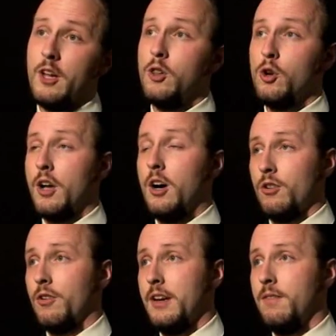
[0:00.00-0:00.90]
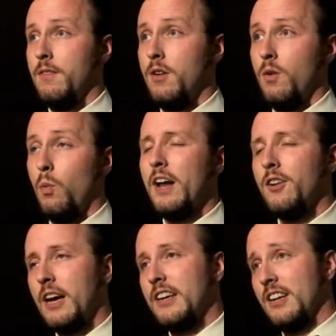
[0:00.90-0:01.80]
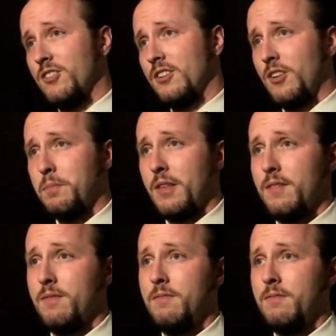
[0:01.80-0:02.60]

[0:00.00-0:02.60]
you look hungry. Why don't I get you something?